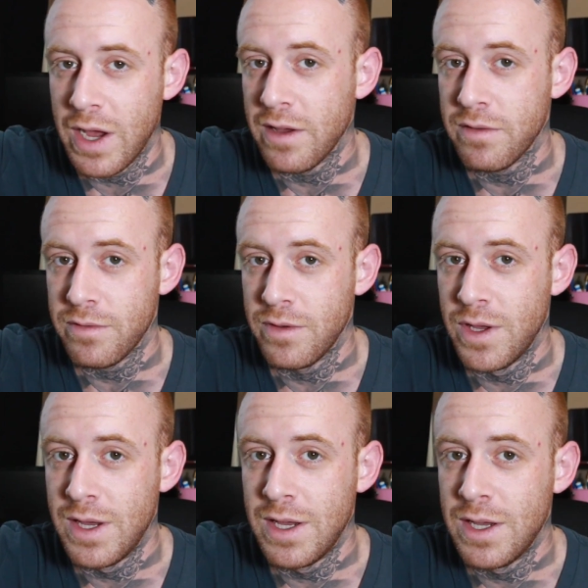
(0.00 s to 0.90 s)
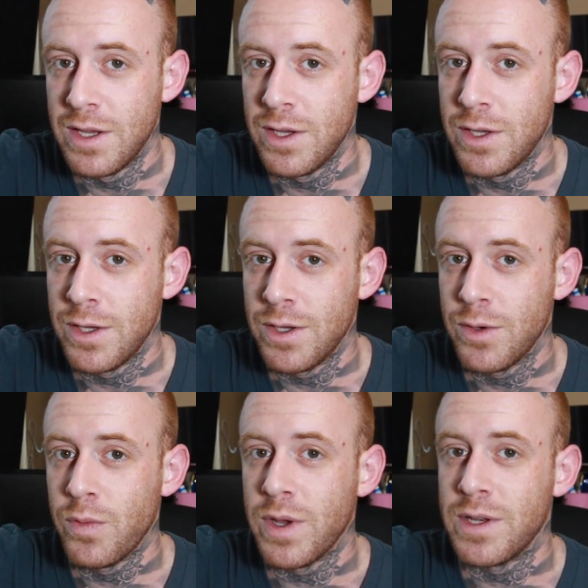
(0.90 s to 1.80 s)
life
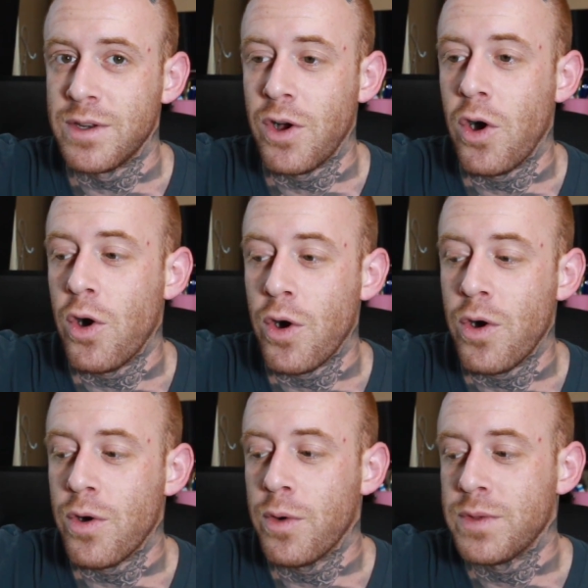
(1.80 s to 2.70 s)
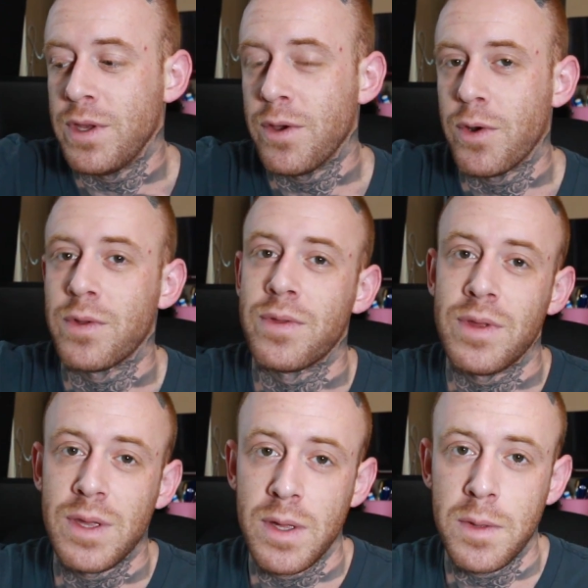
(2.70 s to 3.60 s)
when all the
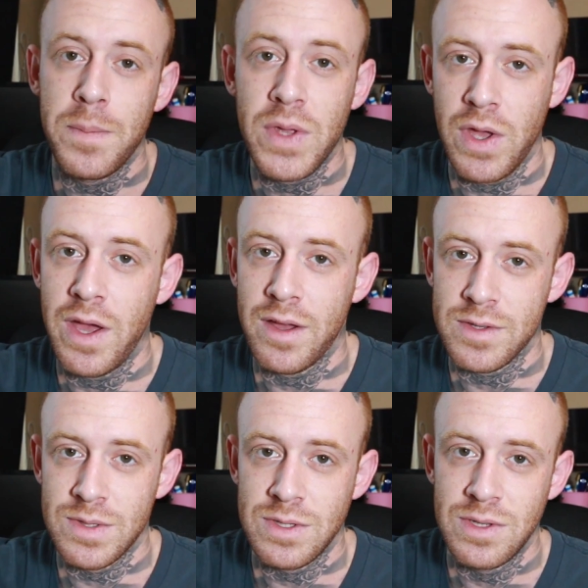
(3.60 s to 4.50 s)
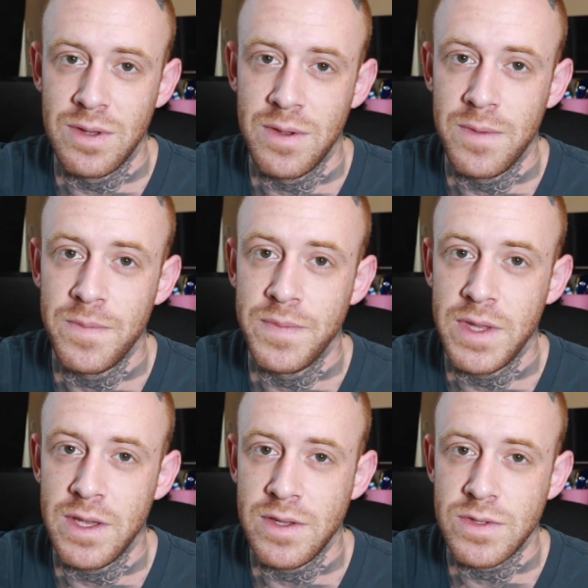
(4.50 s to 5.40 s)
earthly BS
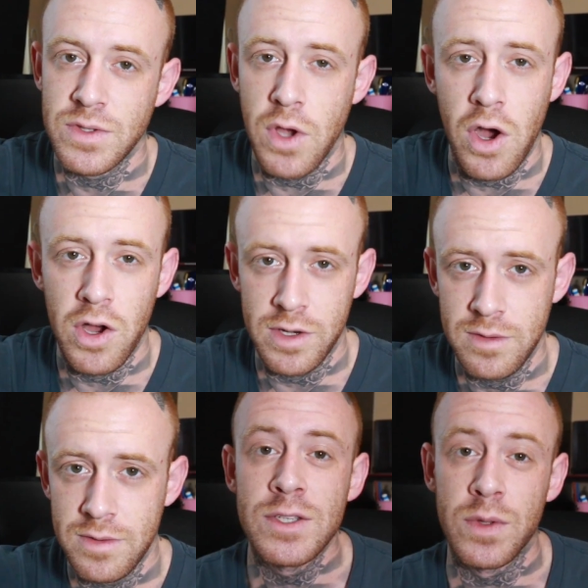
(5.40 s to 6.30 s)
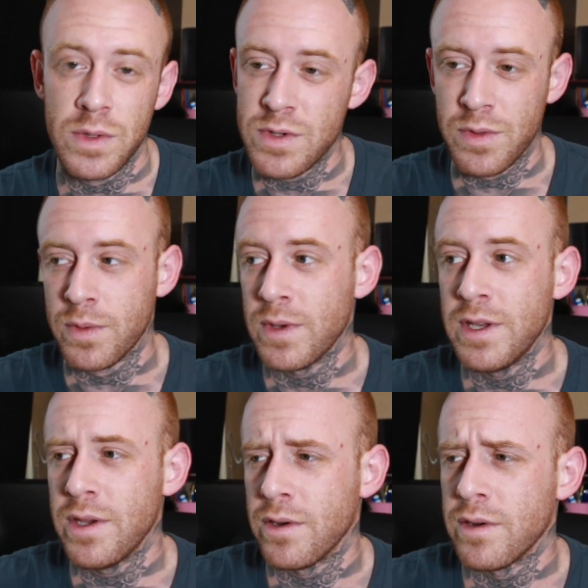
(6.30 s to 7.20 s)
is gone? So those are
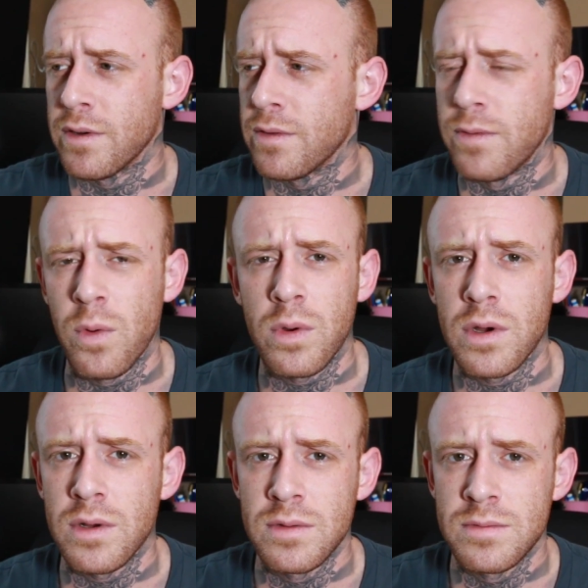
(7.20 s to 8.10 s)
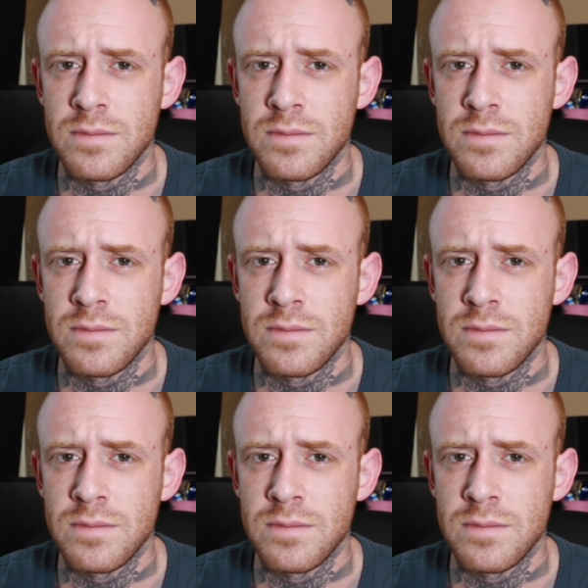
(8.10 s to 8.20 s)
3 or 4,